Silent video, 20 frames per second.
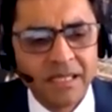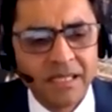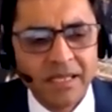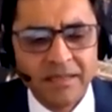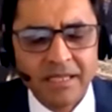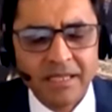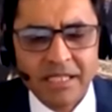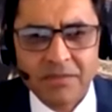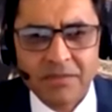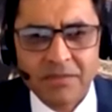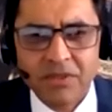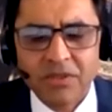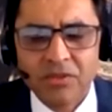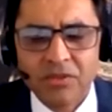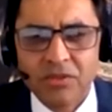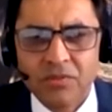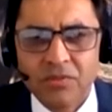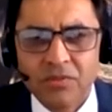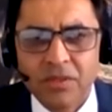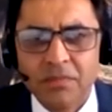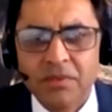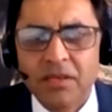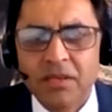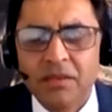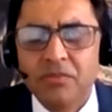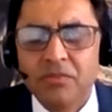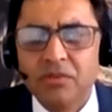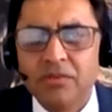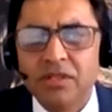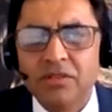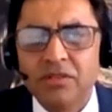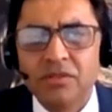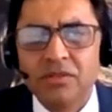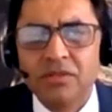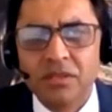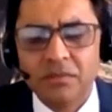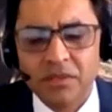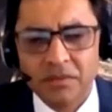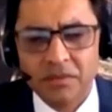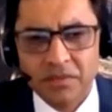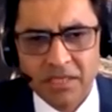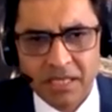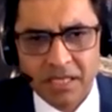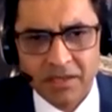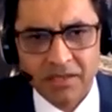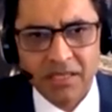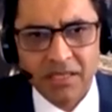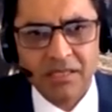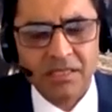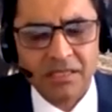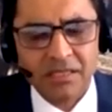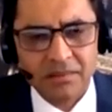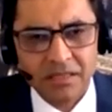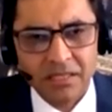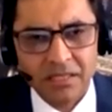And that's because people are moving to suburban areas.